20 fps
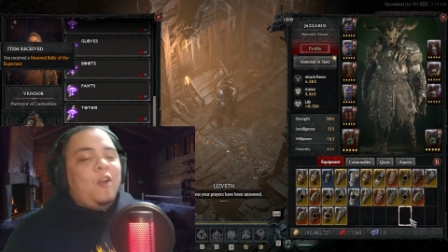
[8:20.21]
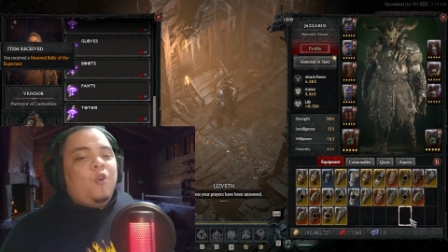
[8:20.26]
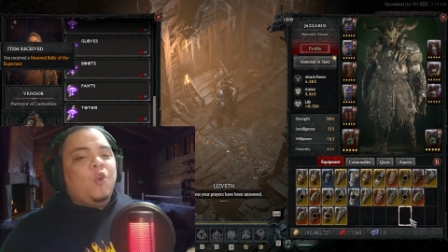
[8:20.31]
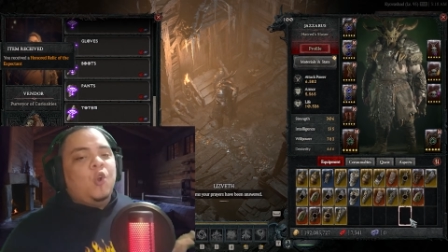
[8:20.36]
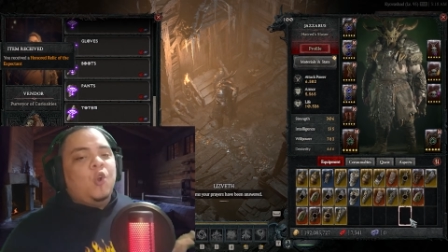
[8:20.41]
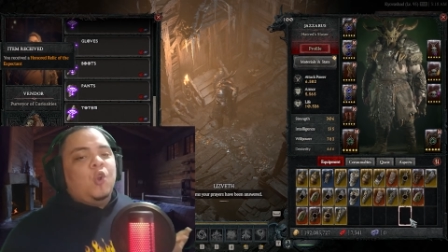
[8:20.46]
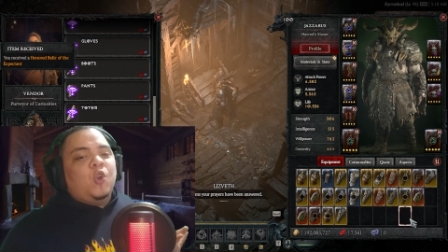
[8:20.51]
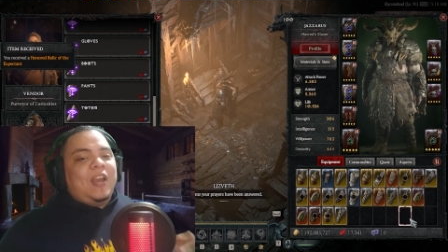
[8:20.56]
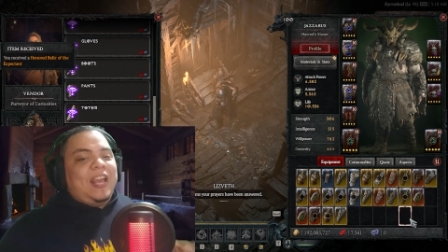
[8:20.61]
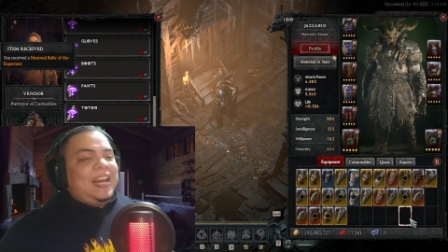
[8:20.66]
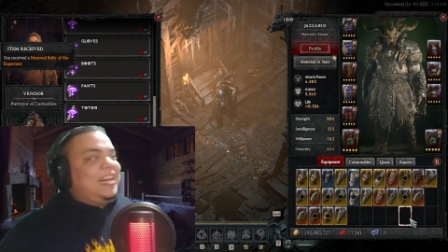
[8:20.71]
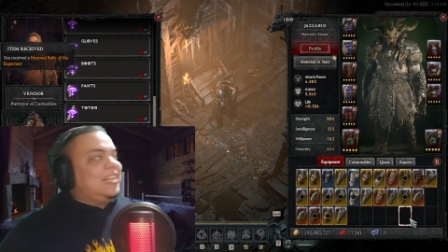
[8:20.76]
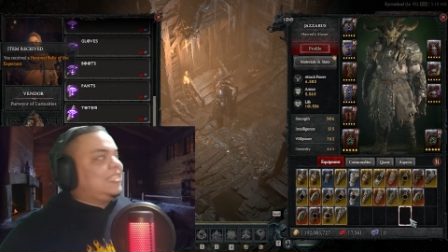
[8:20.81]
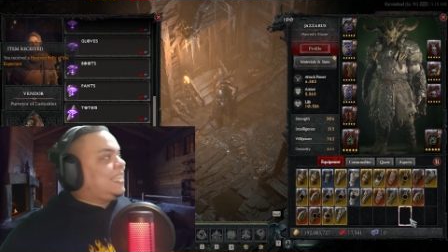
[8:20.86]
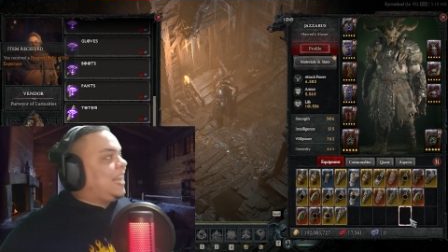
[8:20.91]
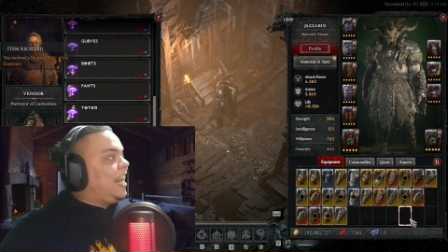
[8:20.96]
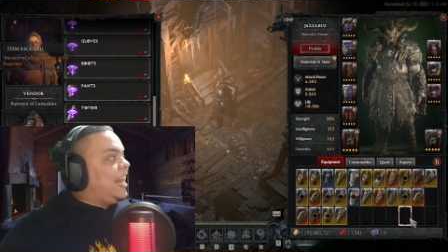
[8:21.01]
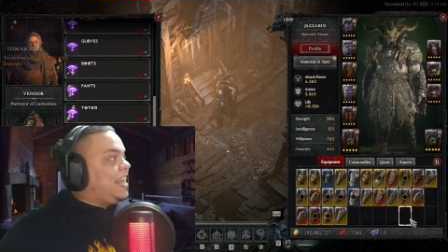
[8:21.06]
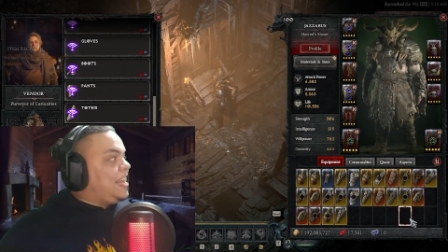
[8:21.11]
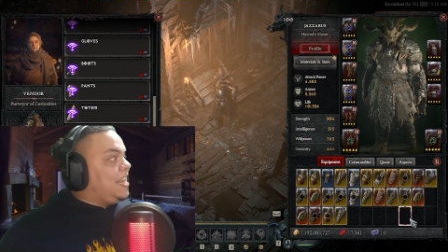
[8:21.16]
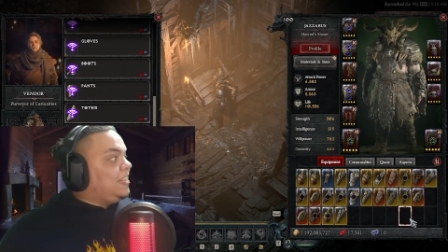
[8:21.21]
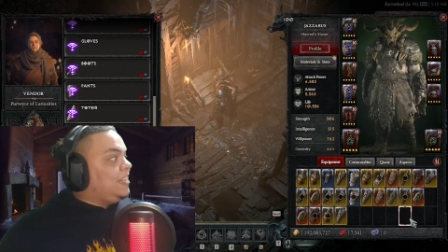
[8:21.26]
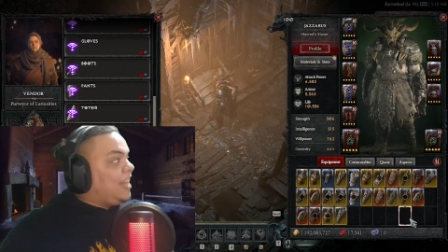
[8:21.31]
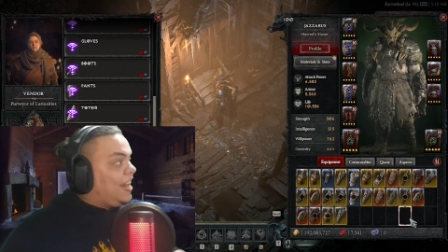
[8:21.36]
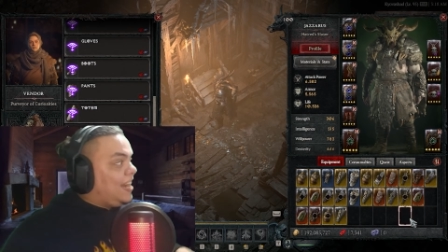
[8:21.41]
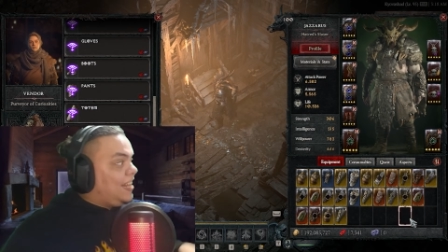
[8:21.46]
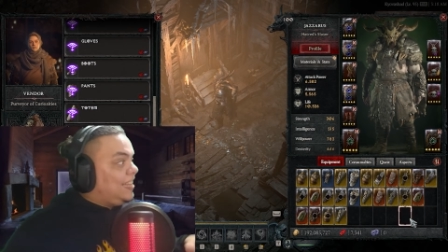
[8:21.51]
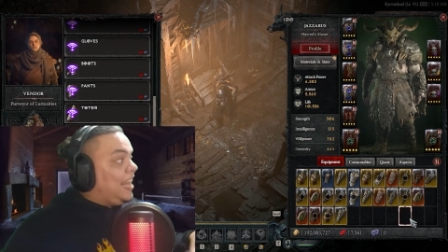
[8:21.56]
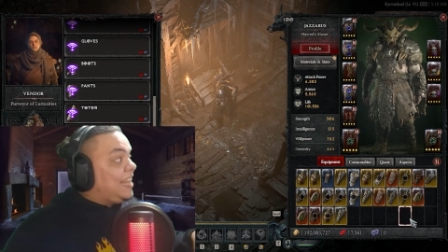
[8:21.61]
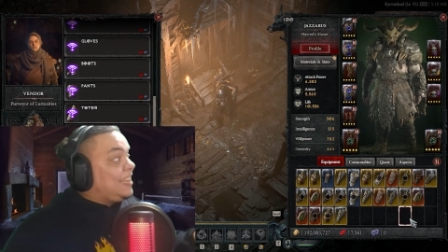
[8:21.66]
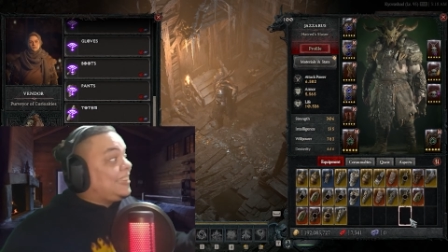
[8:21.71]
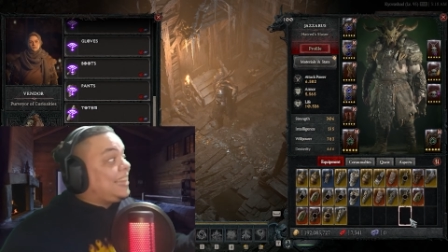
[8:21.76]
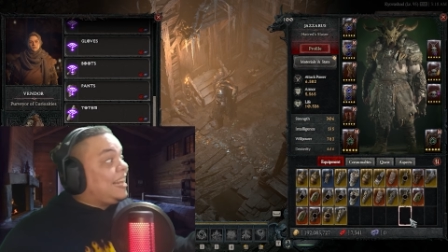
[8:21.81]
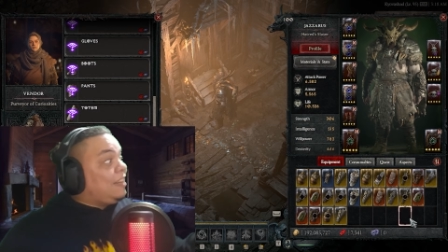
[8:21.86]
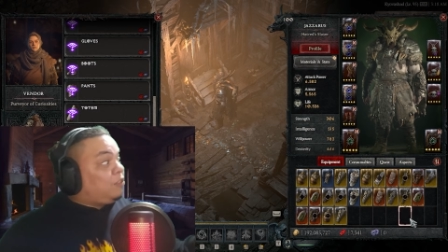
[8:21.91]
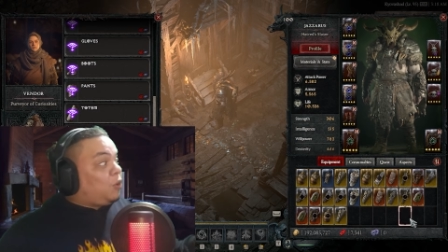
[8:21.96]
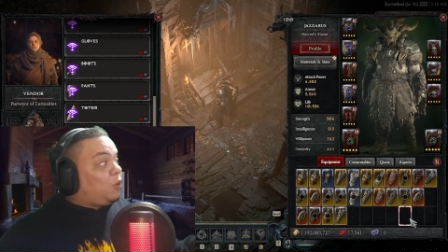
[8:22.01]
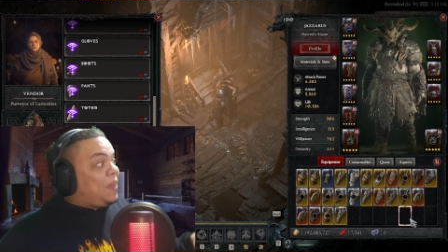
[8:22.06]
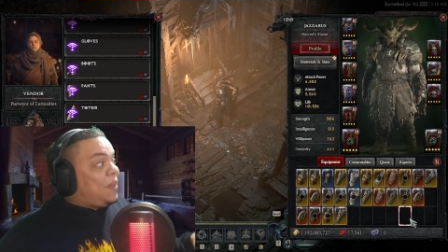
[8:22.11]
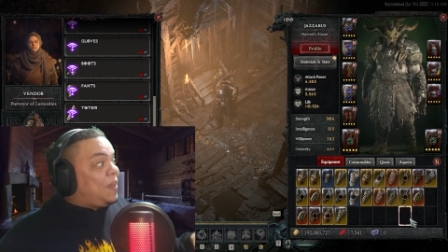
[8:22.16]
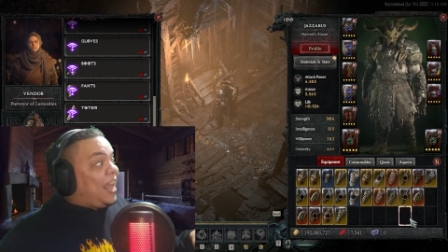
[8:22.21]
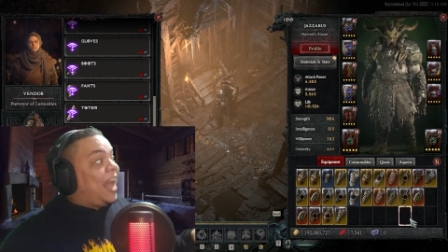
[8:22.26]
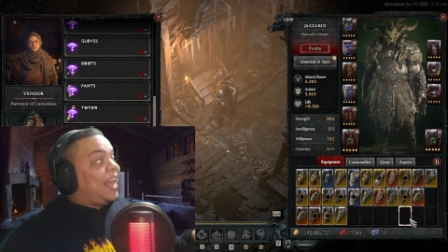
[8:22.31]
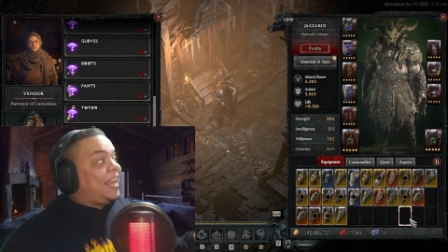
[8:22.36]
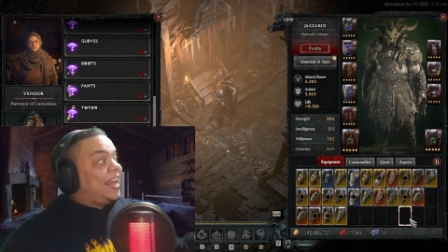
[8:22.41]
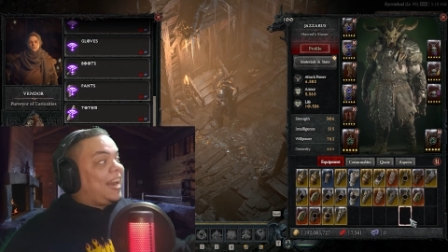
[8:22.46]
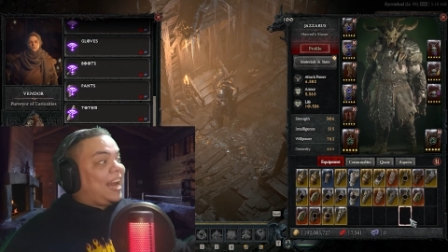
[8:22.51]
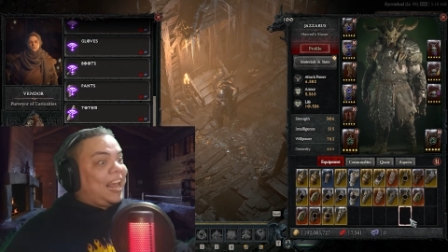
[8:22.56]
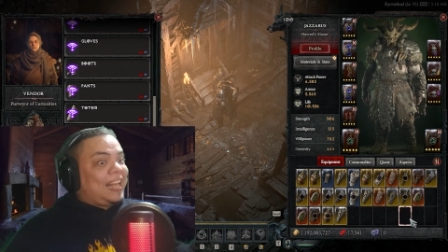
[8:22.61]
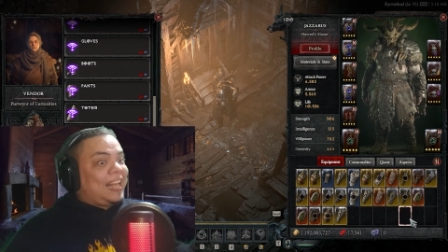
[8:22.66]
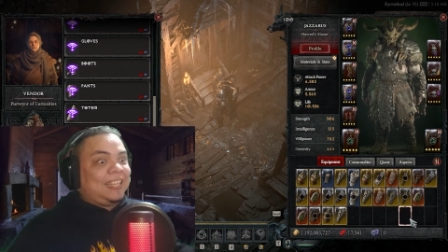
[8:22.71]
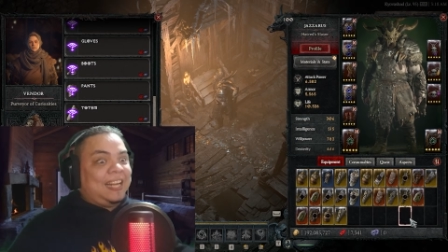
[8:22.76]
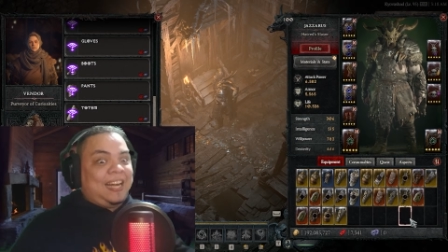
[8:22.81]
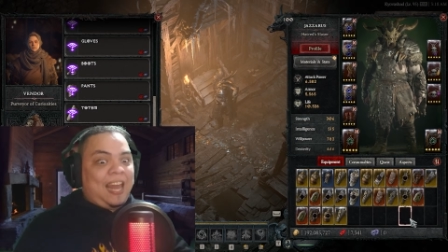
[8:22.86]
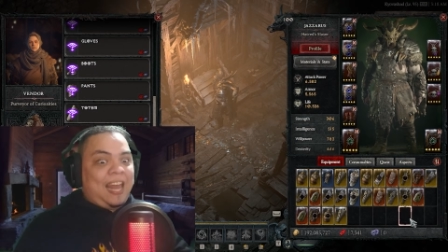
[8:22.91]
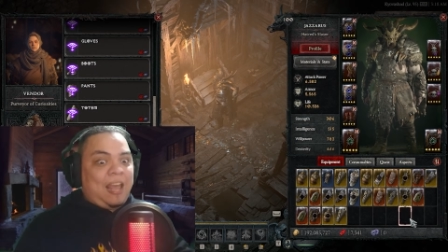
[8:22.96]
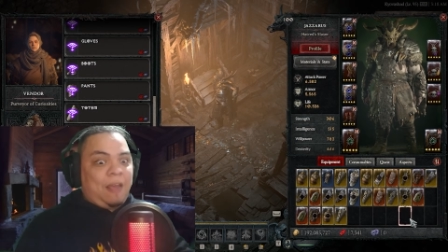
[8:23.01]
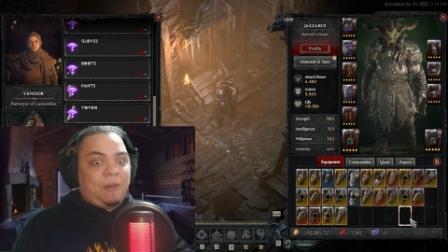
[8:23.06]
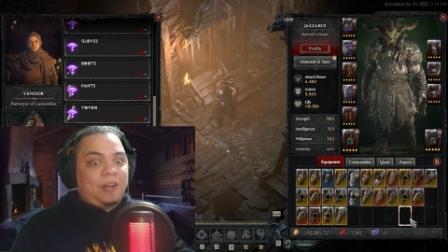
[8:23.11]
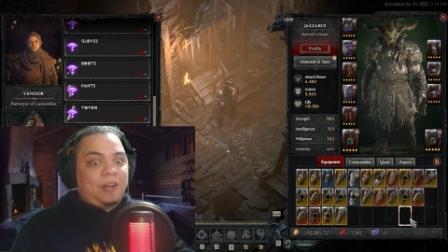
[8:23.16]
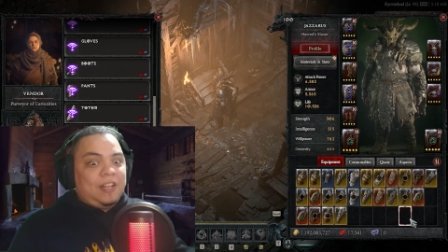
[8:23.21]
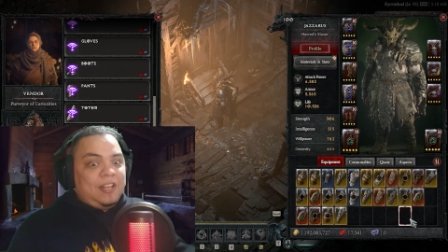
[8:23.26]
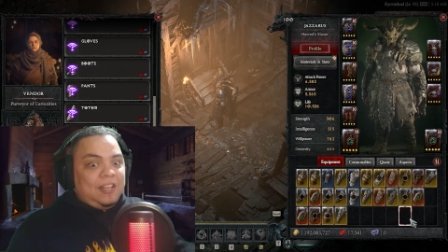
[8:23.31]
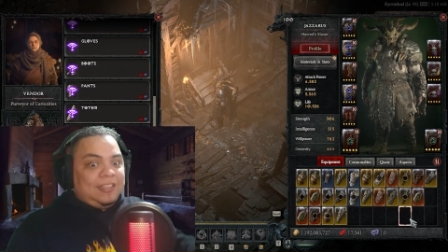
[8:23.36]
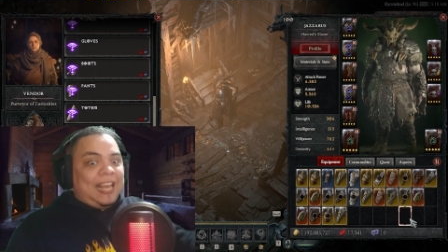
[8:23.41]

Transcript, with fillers: Ooh, it is a legendary. They tend to be higher item level.